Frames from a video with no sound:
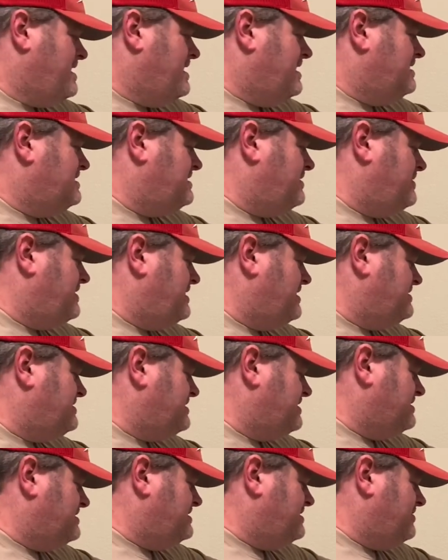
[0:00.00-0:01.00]
something else to
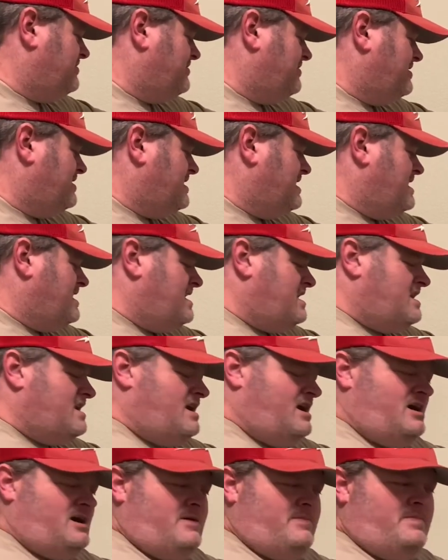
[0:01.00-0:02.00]
consider.
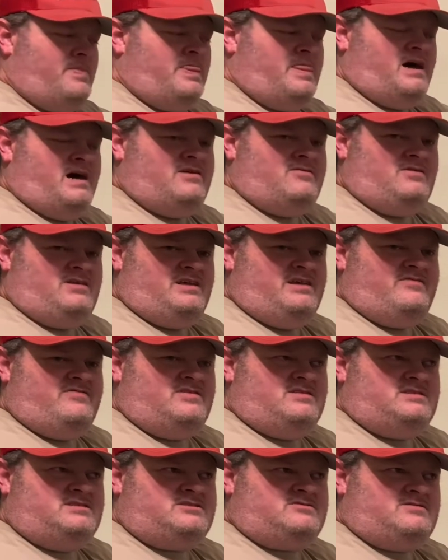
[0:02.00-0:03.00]
I will leave a
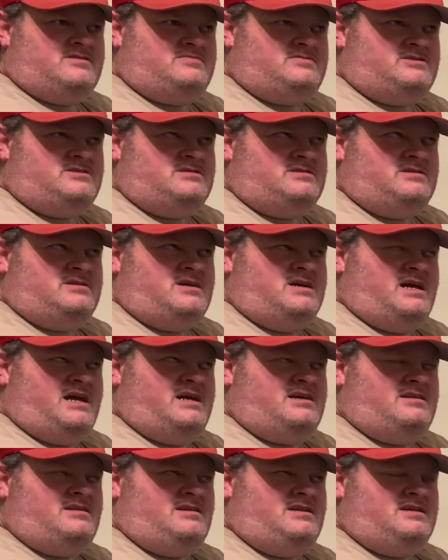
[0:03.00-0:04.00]
description
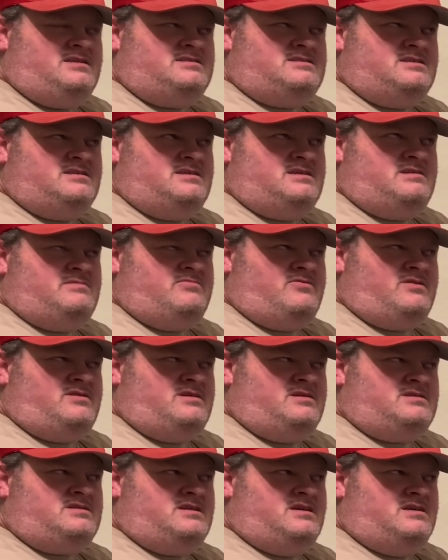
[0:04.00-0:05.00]
and a link to the
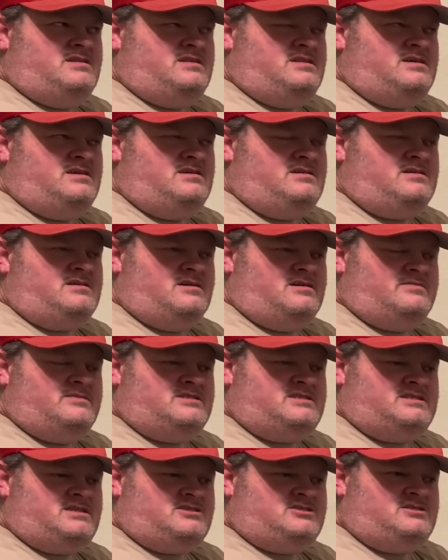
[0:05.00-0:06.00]
product in the comment
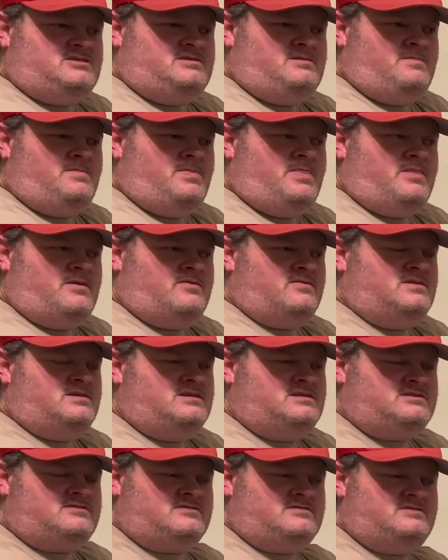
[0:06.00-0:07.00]
section, or in the
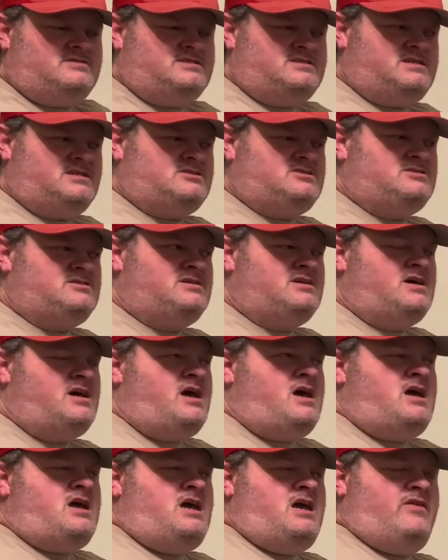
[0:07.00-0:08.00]
description section.
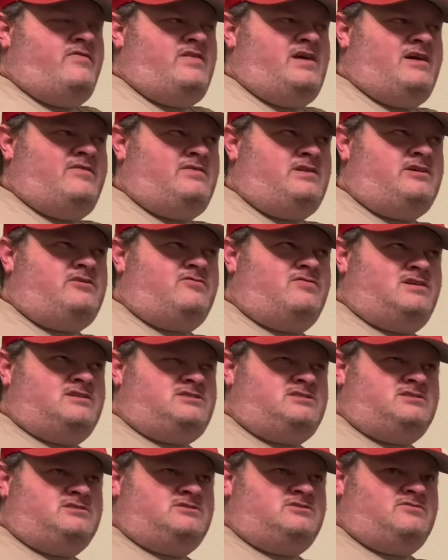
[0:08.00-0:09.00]
If you have any
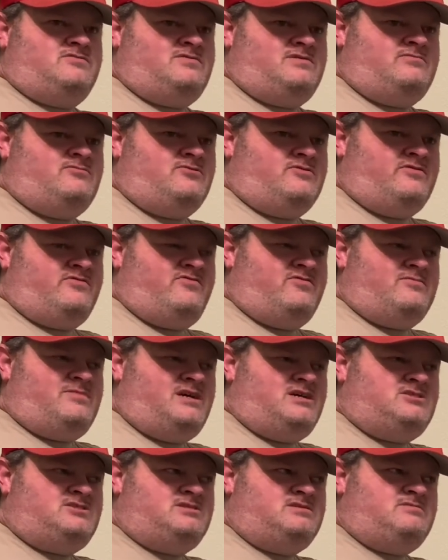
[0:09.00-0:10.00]
questions or want more
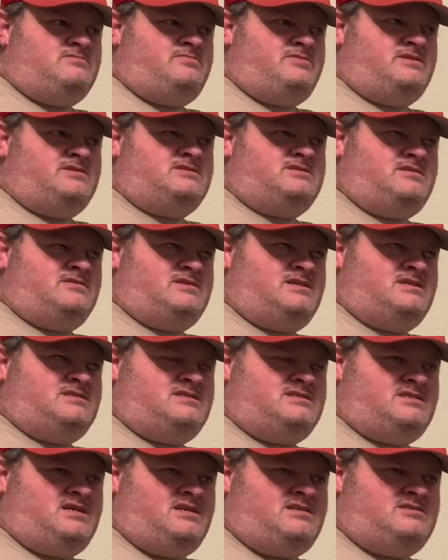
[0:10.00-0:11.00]
information, please don't
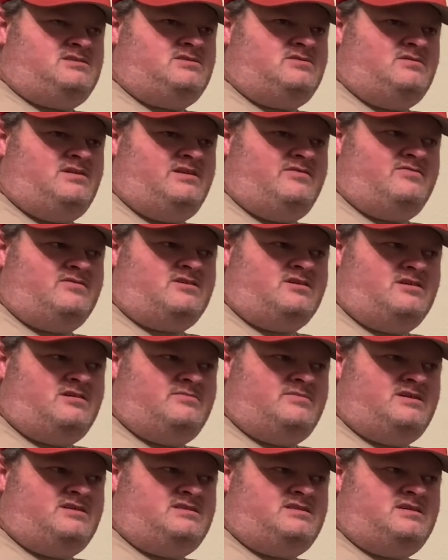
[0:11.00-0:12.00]
hesitate to leave a
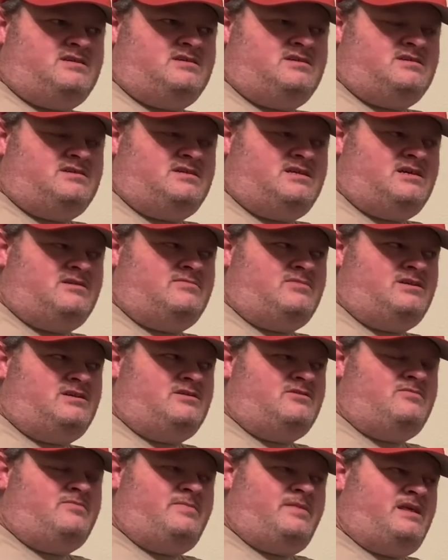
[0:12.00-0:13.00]
comment down
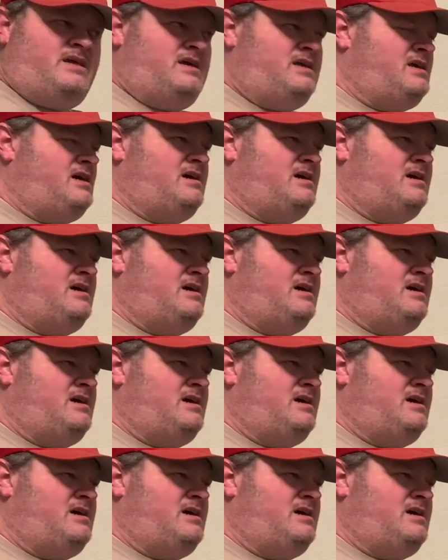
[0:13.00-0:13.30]
below, and